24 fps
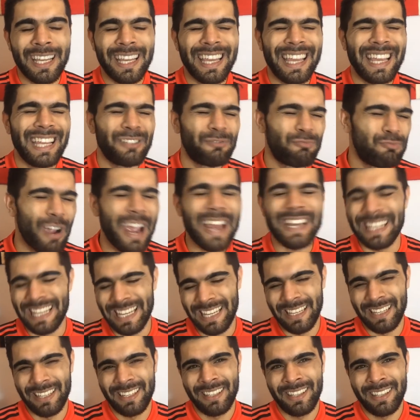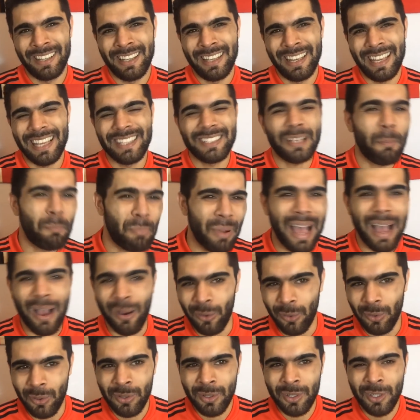is
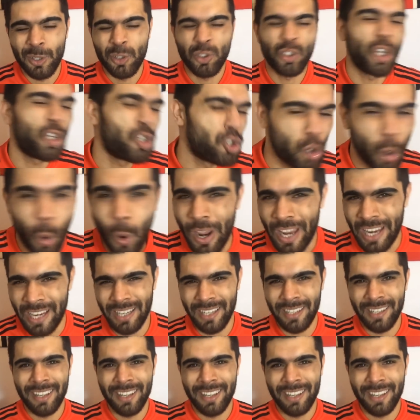about to join